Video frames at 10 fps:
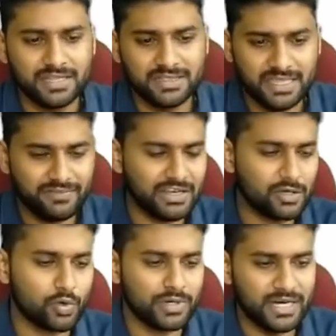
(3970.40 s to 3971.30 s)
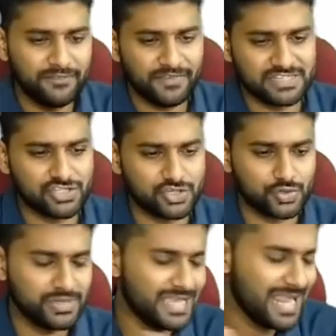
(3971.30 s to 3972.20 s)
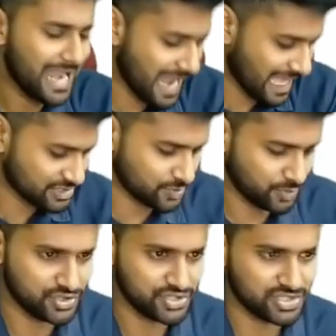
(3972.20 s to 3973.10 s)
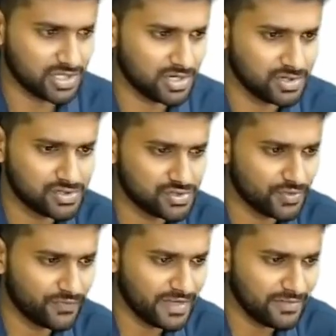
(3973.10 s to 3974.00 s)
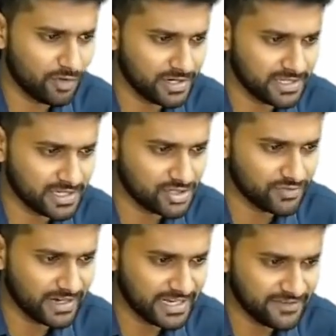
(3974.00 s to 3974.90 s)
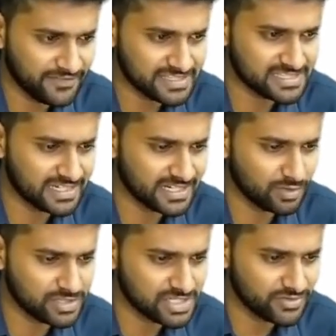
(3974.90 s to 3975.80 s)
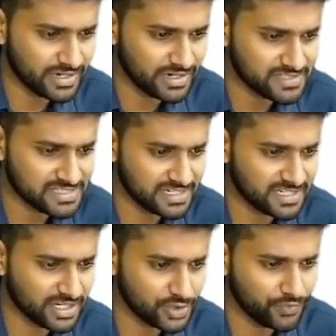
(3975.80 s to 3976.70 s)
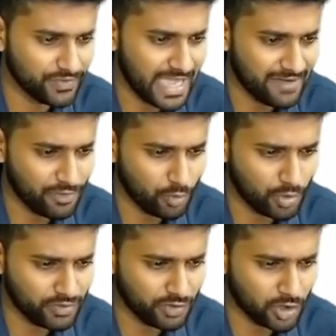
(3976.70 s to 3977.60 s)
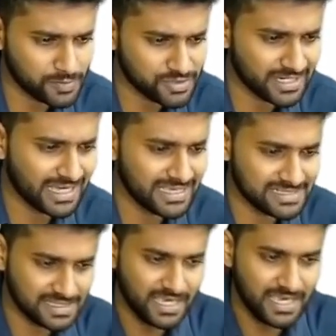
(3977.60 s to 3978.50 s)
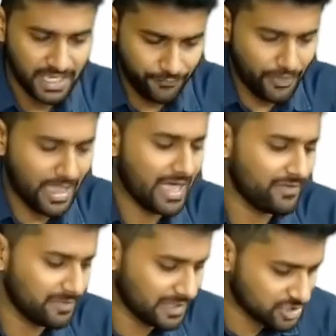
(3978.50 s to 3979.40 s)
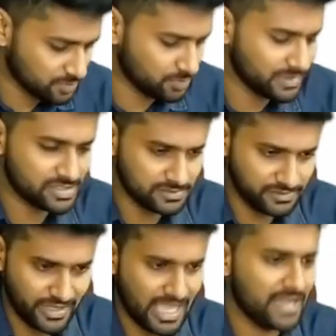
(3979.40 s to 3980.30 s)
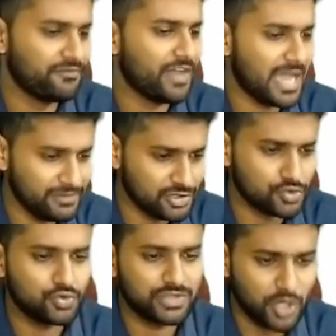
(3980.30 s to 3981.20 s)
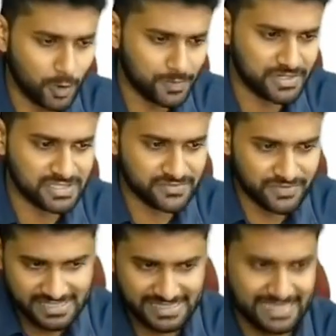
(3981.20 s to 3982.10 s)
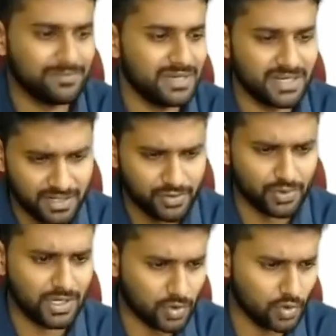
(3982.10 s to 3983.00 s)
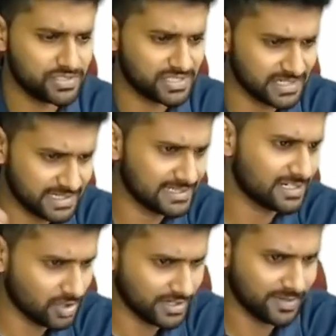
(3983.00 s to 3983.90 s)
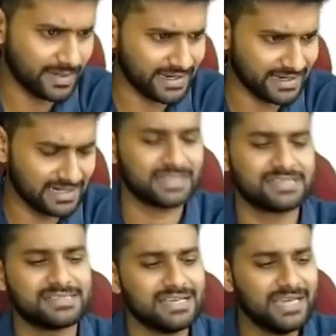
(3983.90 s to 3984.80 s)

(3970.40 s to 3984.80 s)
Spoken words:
they will code it first to the last position. Now, so we want here 21st letter. What is the 21st letter? U. We have only one option, guys. If you have a multiple means, if you have a 2-3 options with the same letter, you can concentrate it on remaining letters.